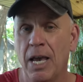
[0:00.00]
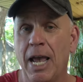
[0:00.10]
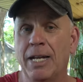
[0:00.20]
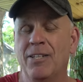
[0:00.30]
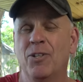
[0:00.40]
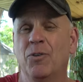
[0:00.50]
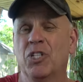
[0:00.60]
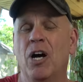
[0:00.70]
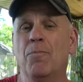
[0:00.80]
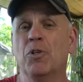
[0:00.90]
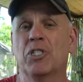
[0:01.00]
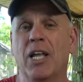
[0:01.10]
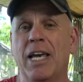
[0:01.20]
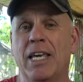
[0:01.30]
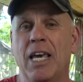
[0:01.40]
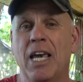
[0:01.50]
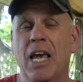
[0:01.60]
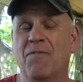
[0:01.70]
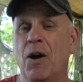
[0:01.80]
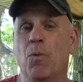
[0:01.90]
And it's almost like
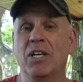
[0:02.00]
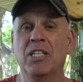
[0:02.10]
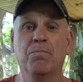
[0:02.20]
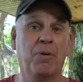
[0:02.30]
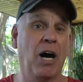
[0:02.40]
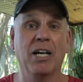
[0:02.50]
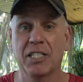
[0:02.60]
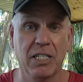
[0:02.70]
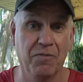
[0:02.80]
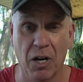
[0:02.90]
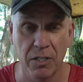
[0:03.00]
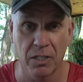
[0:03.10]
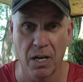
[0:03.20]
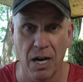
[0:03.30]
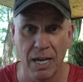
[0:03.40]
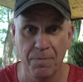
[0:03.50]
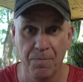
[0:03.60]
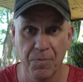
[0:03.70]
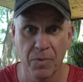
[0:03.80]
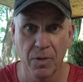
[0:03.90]
if I wasn't positive all the time,
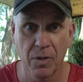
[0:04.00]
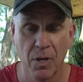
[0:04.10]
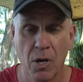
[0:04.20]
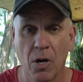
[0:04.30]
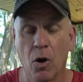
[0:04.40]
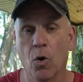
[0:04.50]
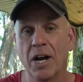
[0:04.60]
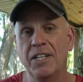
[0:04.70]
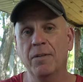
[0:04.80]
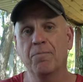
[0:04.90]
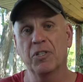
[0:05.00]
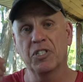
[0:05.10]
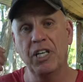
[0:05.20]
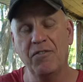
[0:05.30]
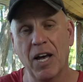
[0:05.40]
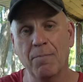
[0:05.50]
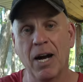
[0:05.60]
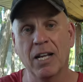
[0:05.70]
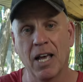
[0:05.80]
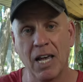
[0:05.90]
or I didn't perceive that
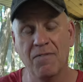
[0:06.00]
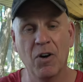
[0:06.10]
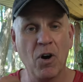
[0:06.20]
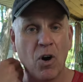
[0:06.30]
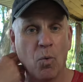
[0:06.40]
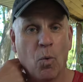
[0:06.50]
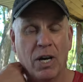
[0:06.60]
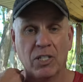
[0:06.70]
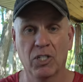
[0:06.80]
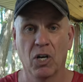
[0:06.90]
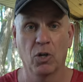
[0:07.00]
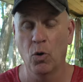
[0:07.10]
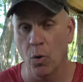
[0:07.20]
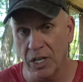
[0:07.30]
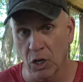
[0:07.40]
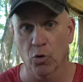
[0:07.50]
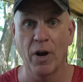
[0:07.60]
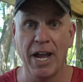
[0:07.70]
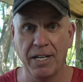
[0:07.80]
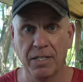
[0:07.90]
my life was going
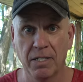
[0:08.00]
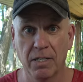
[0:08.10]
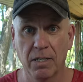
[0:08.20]
great,